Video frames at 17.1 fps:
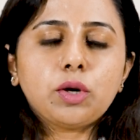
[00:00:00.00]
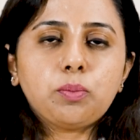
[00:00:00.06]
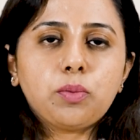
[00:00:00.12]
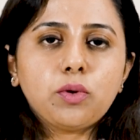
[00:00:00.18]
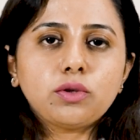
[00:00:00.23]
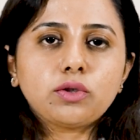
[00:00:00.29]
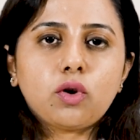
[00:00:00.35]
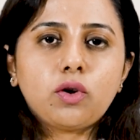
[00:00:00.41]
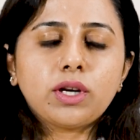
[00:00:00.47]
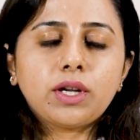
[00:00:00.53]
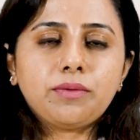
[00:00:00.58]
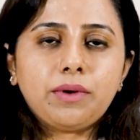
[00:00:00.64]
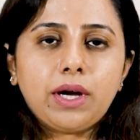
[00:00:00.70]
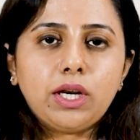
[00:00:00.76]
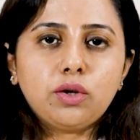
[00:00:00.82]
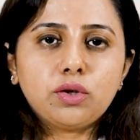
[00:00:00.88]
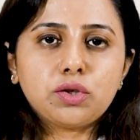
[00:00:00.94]
suppose on
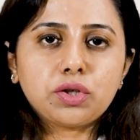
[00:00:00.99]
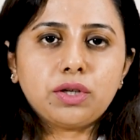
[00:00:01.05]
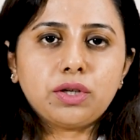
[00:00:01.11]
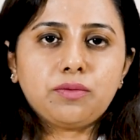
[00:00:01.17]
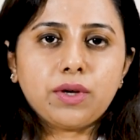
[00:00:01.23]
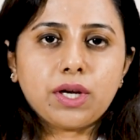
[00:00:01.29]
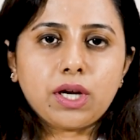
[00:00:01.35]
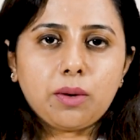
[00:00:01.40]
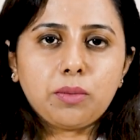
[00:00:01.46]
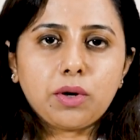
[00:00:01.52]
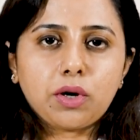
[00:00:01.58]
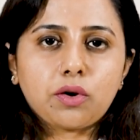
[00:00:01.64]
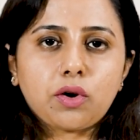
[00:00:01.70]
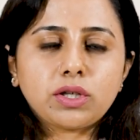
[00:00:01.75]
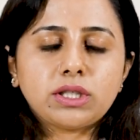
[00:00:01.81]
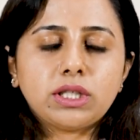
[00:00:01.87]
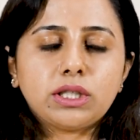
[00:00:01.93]
evaluation if we come
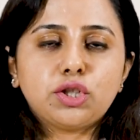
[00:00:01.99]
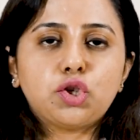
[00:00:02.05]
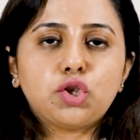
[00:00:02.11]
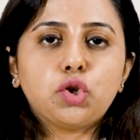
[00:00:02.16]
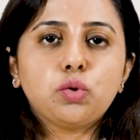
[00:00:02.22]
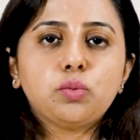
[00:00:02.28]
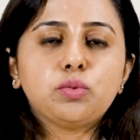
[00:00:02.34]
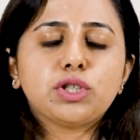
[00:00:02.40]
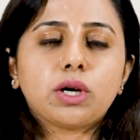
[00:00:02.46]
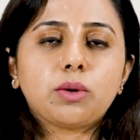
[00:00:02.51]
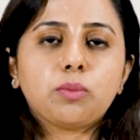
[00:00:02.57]
across that the tubes